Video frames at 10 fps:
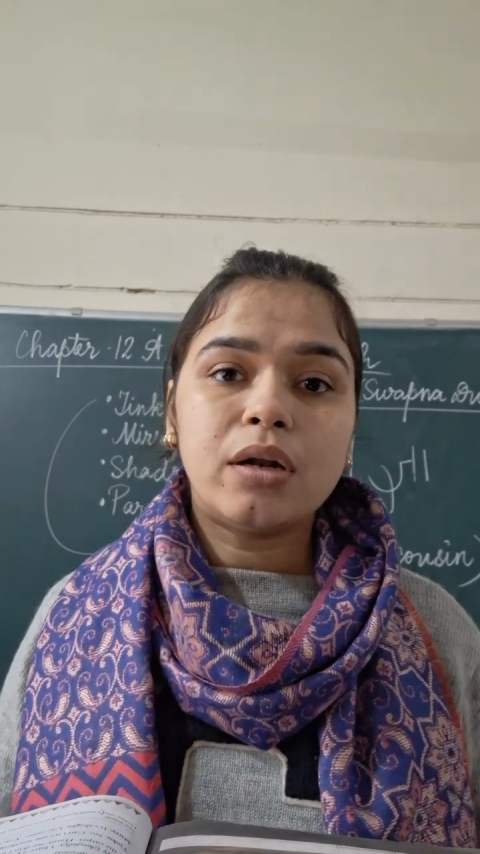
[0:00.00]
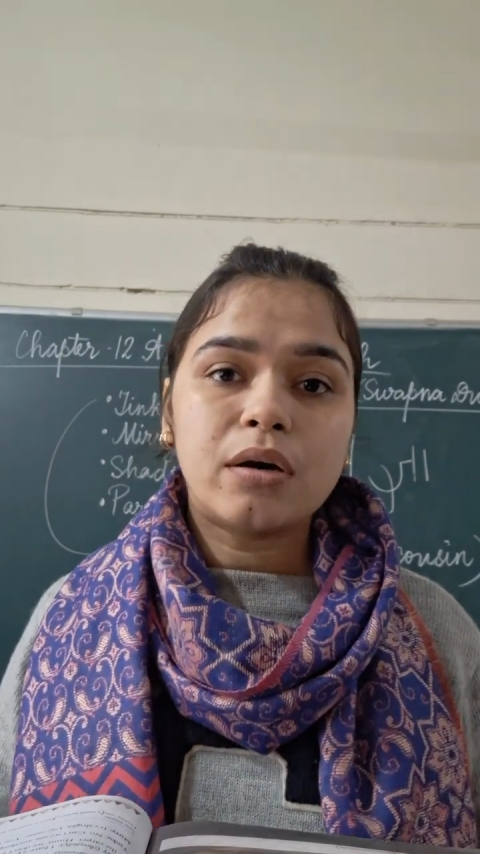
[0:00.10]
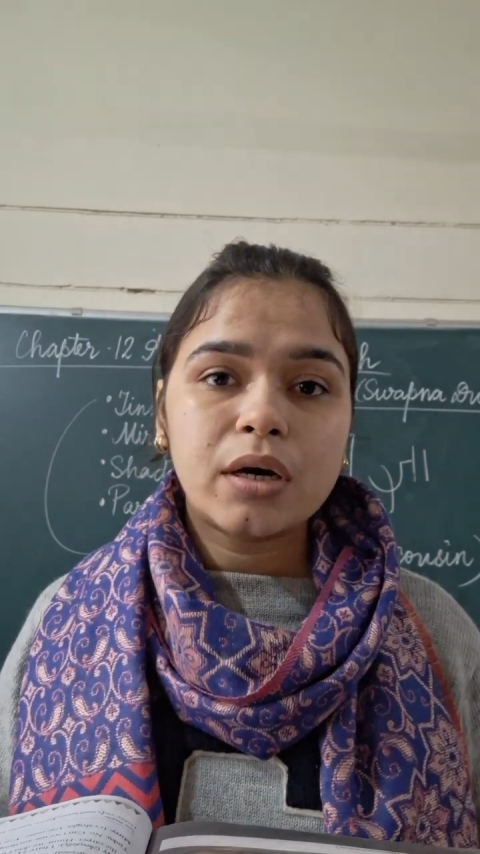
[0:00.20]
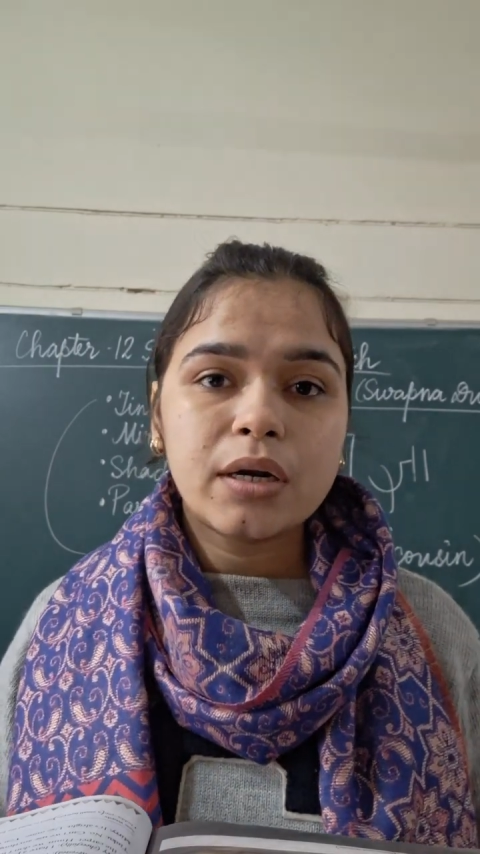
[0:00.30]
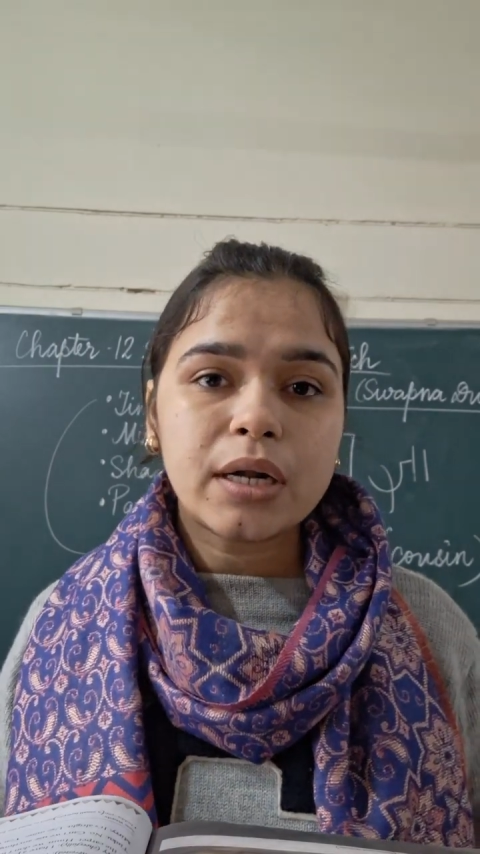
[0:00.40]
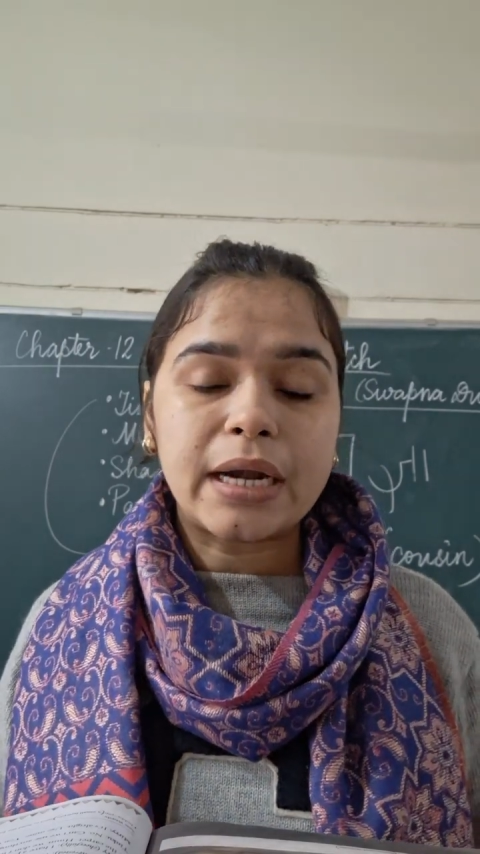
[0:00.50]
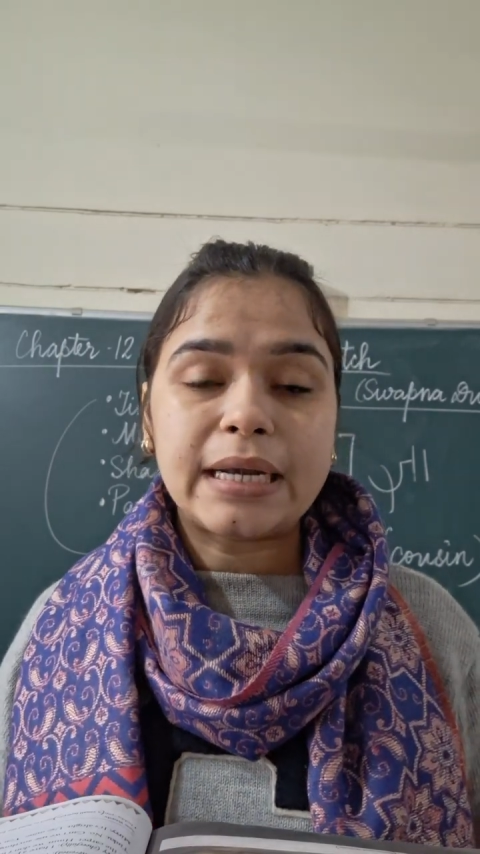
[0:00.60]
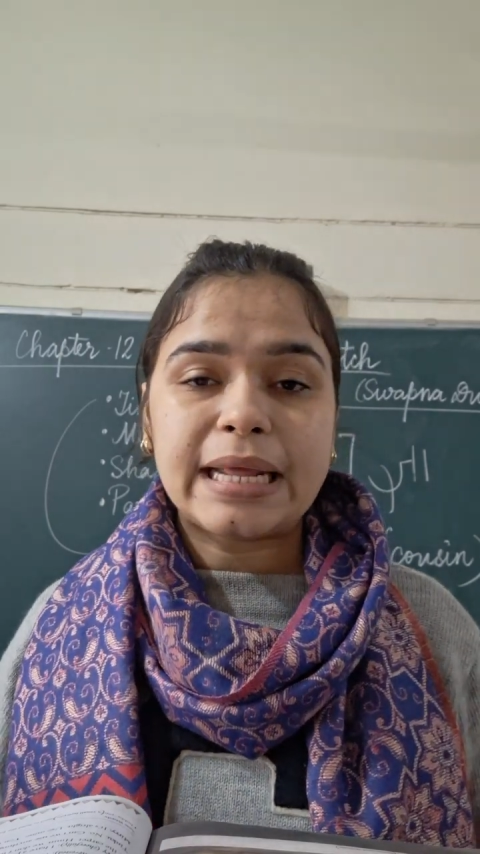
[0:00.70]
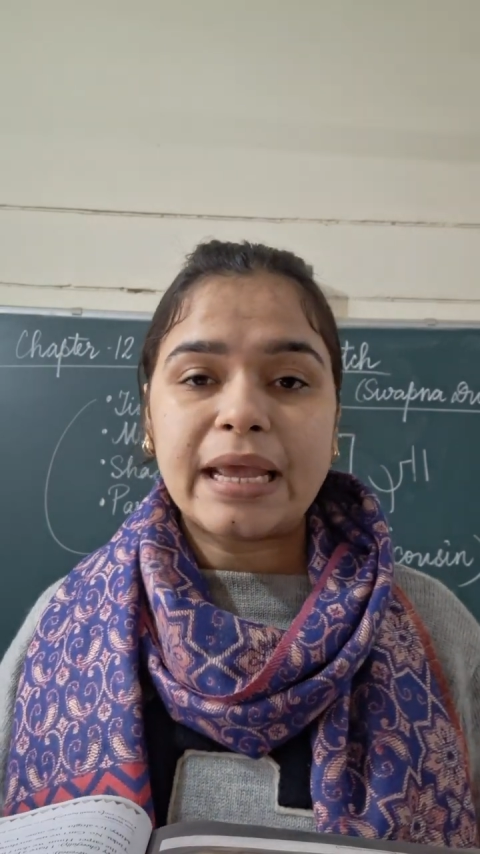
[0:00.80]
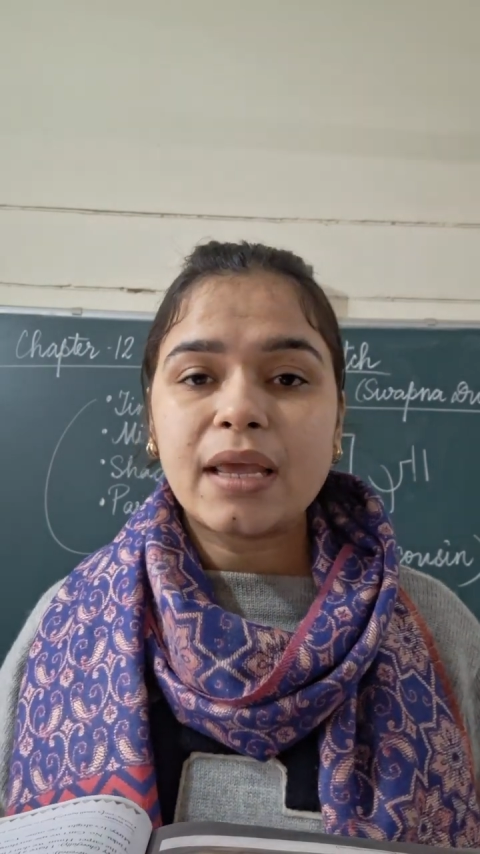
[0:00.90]
learn
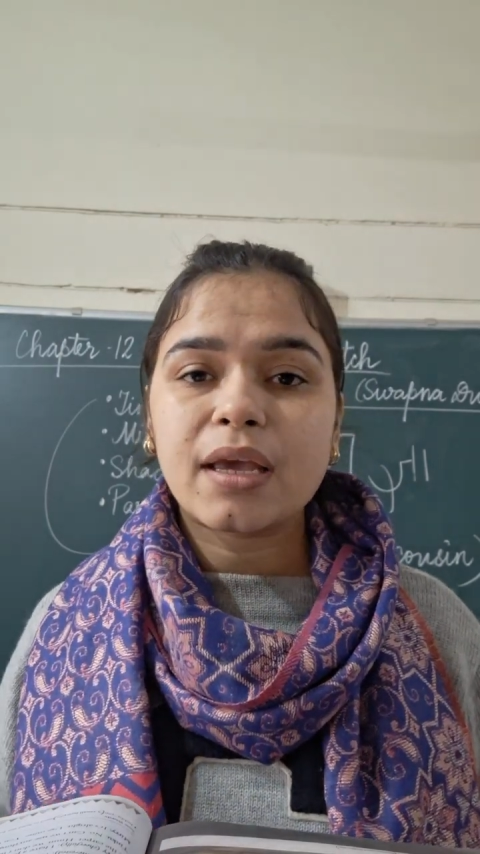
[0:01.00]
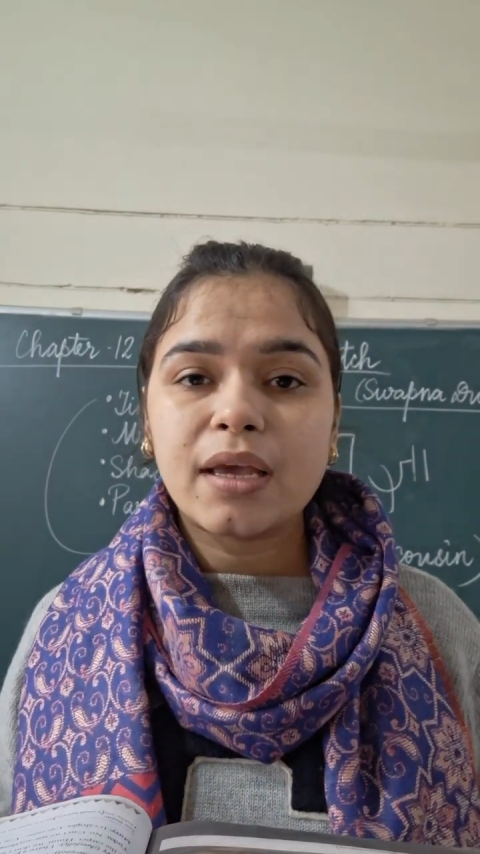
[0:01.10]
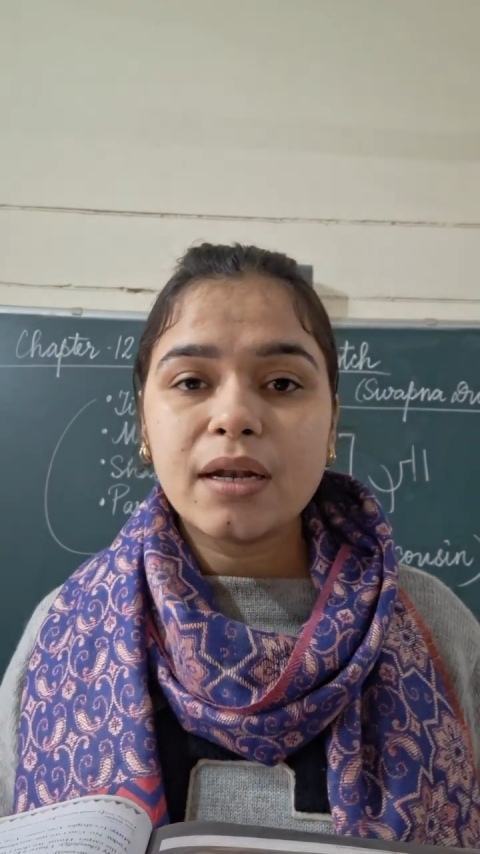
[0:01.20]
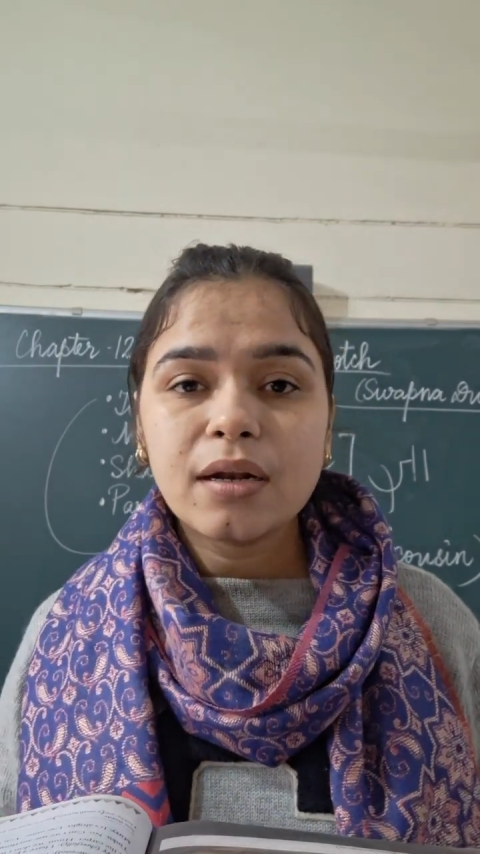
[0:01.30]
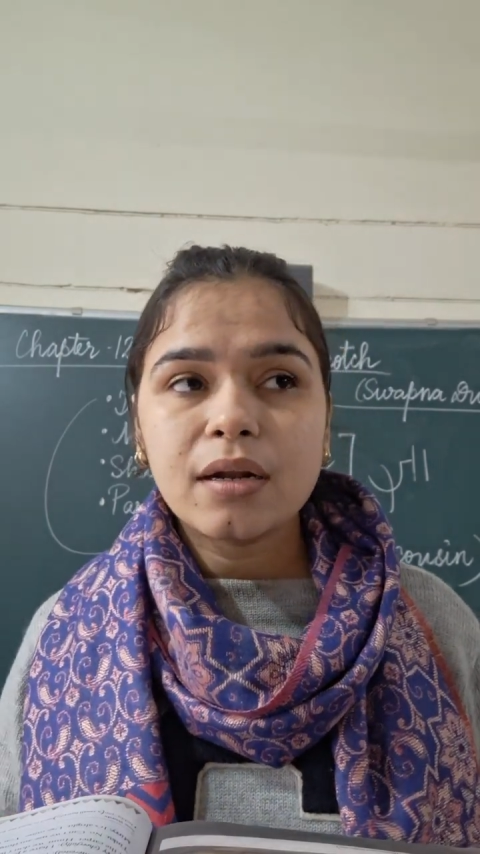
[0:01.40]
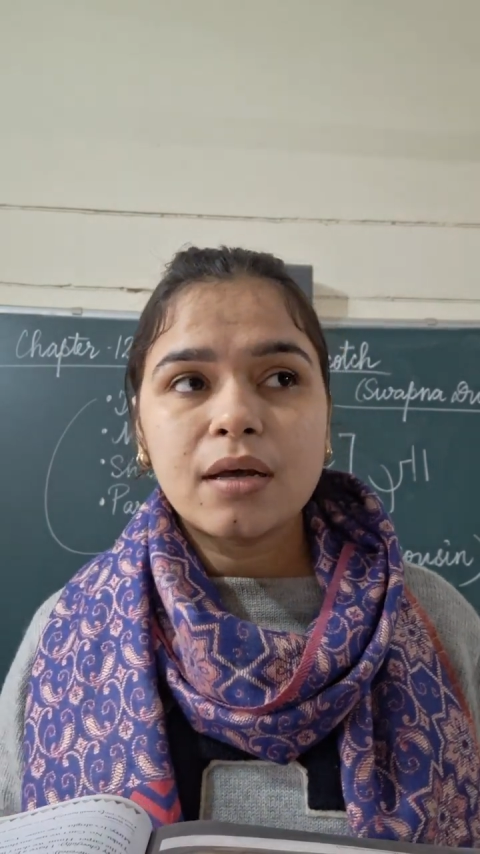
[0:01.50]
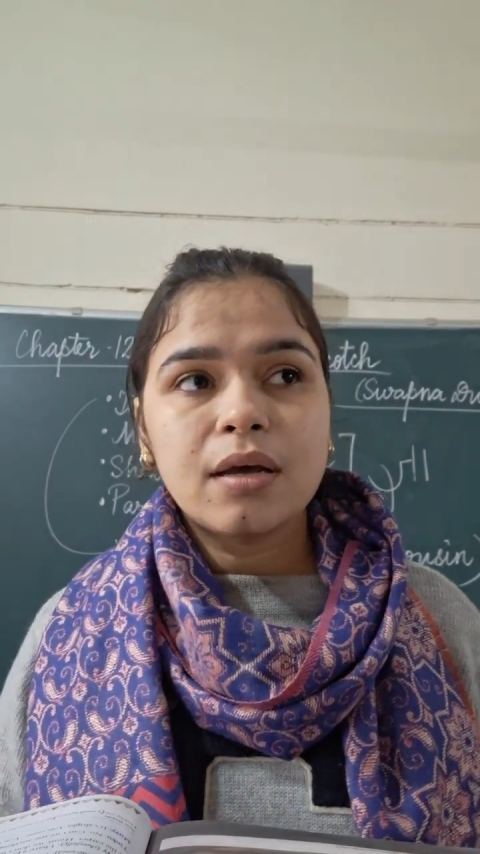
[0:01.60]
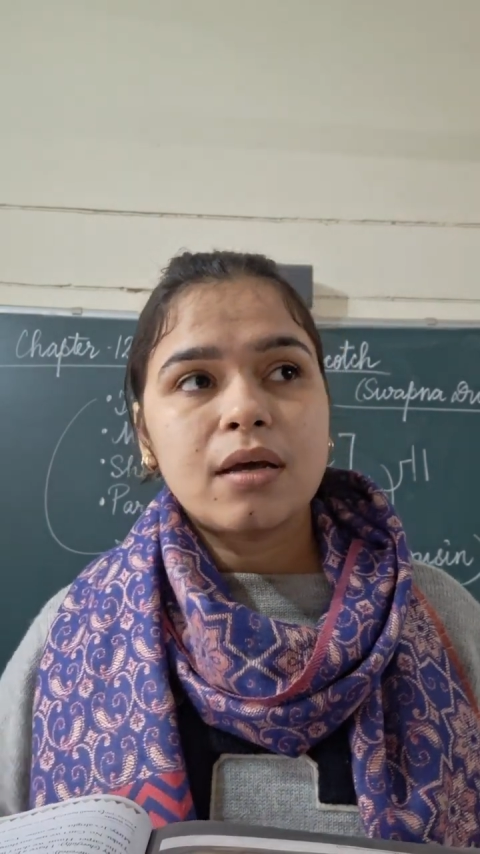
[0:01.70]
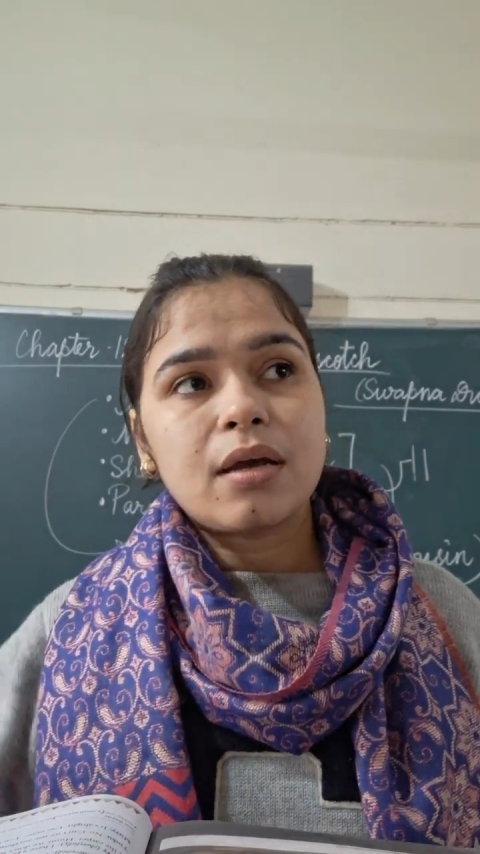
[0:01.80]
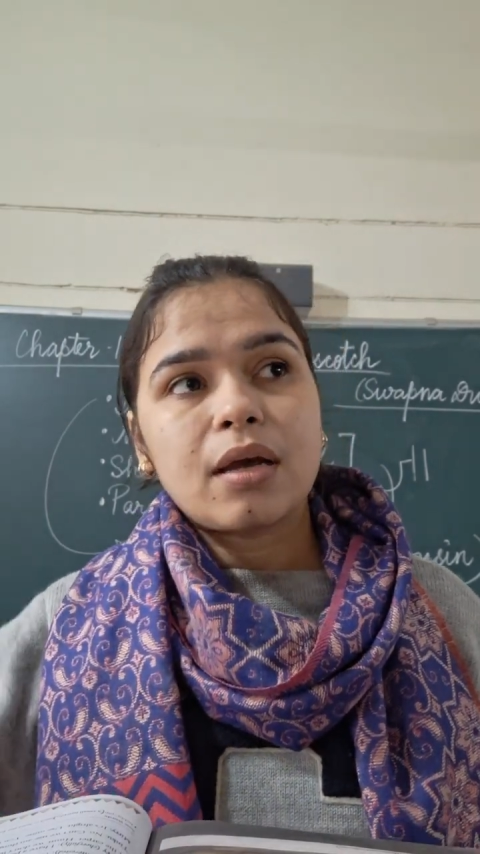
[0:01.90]
and take
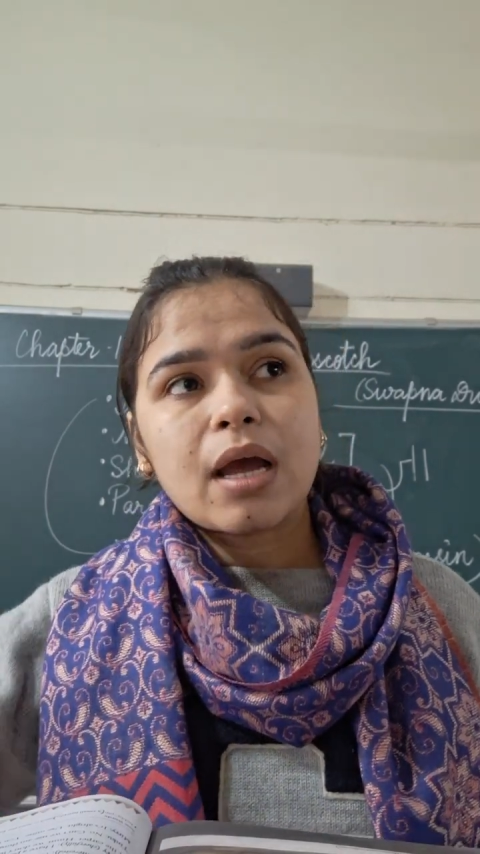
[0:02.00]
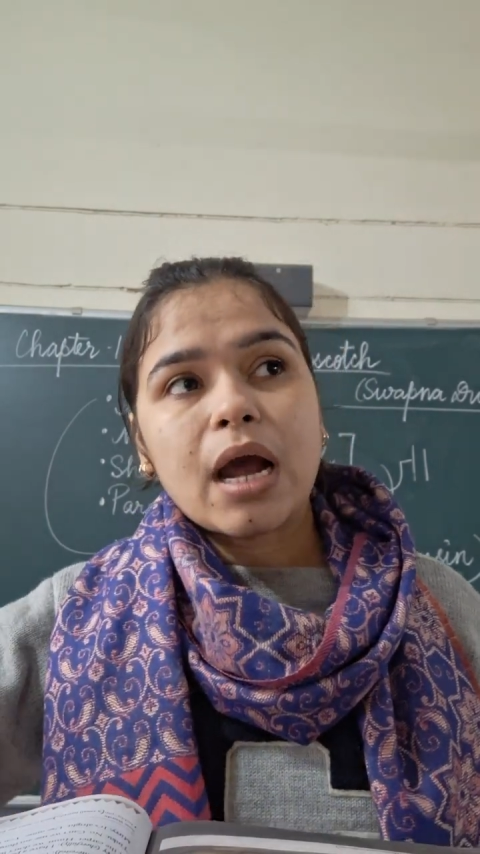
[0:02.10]
in